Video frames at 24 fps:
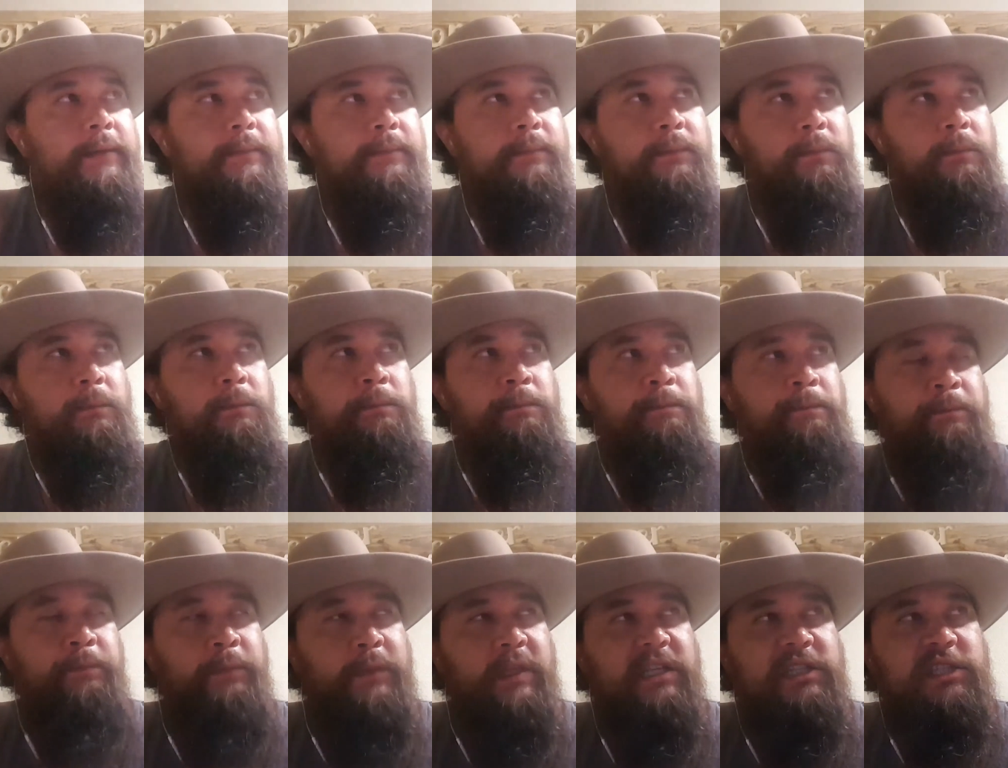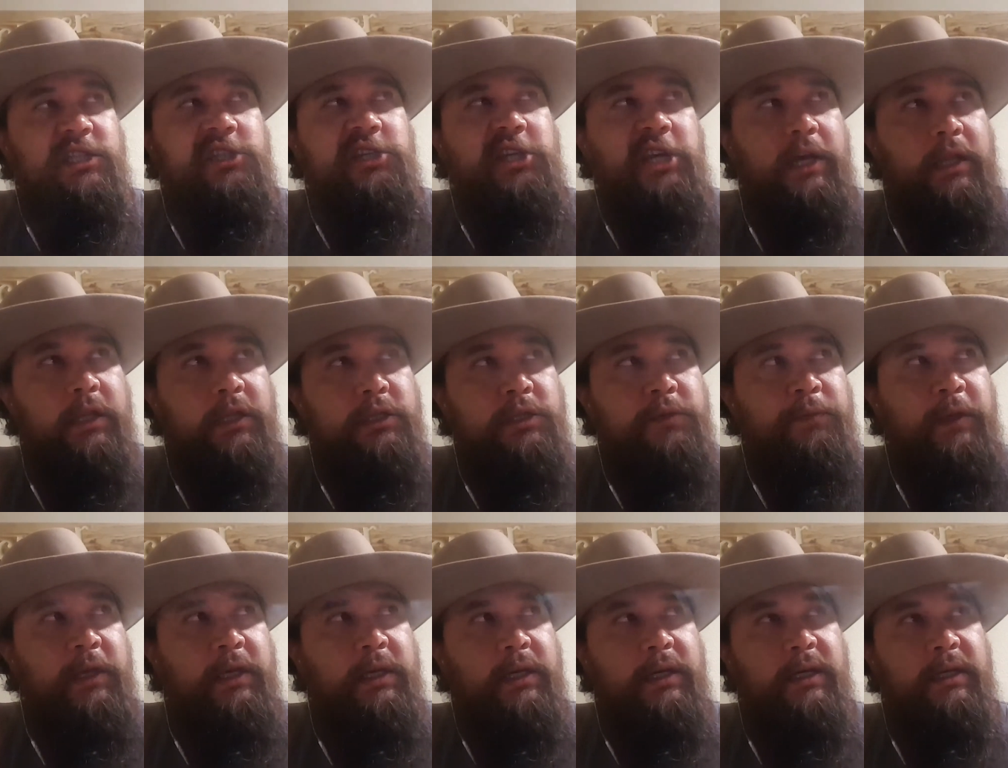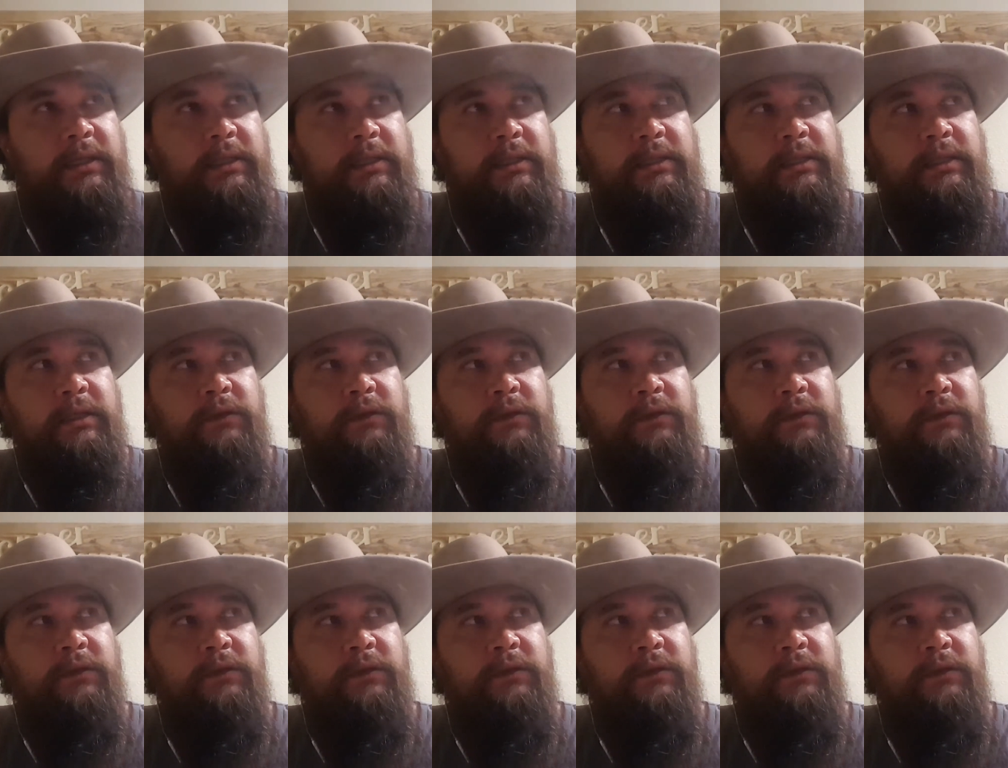it's a challenge because